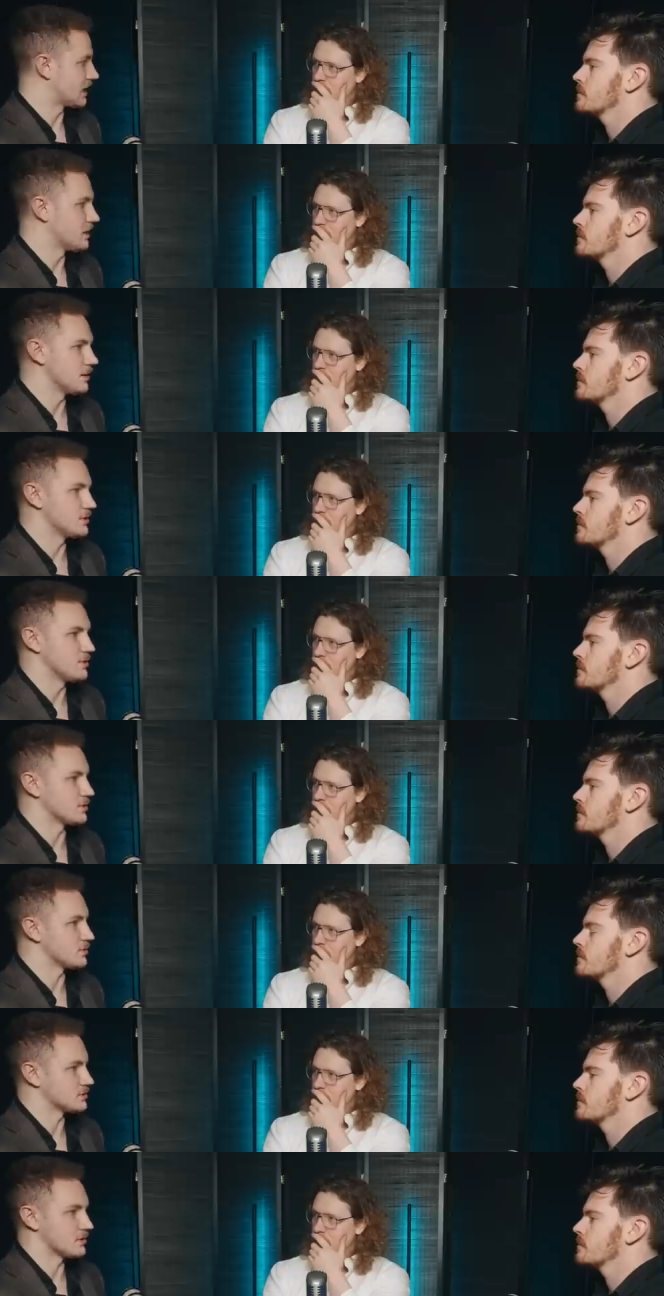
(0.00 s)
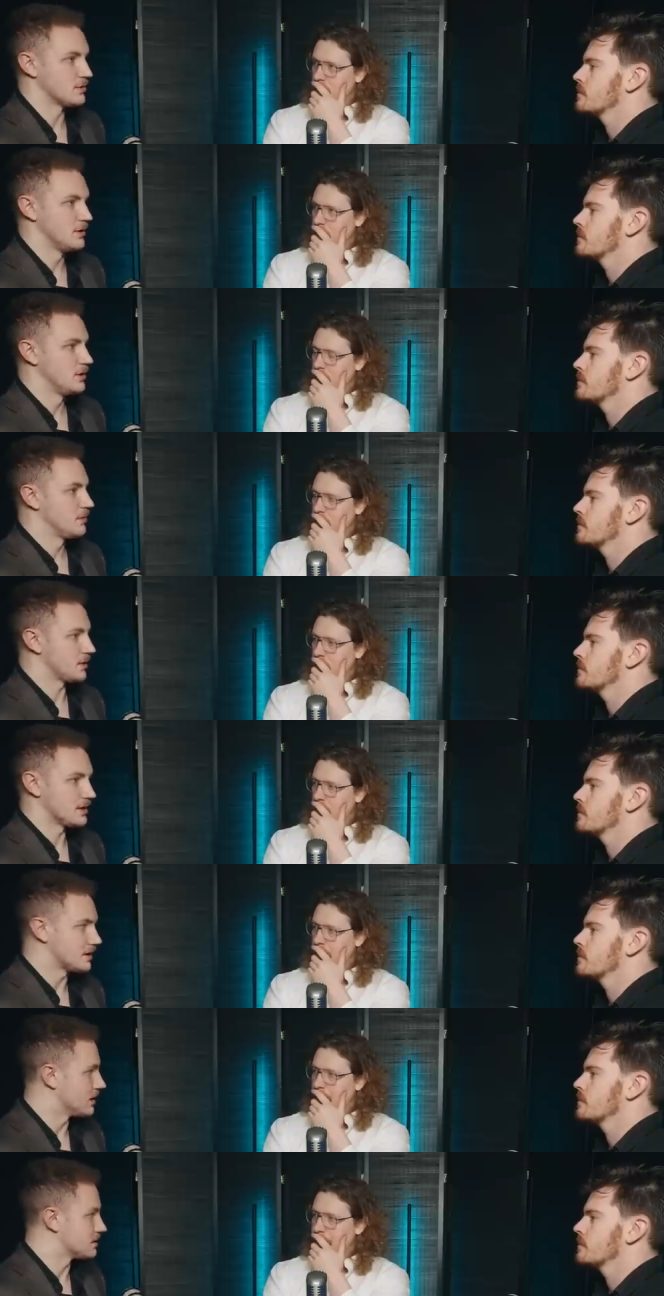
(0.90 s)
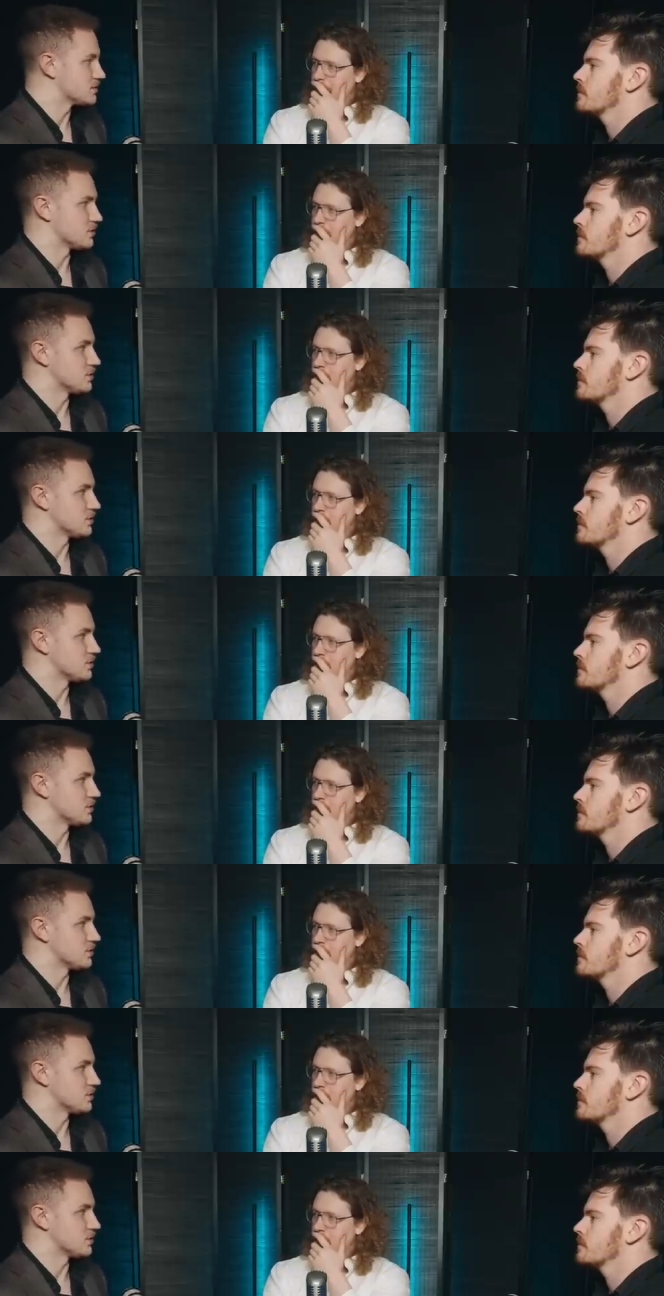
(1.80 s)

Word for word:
Speaker 1: came up, but you'd also play darts or